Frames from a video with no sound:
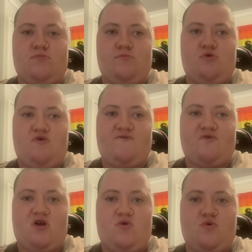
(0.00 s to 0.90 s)
more
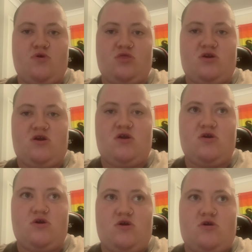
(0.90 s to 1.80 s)
frequently
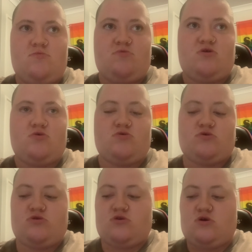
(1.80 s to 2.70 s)

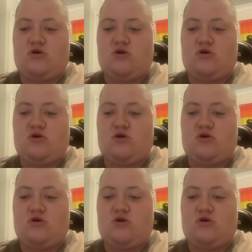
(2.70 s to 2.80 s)
because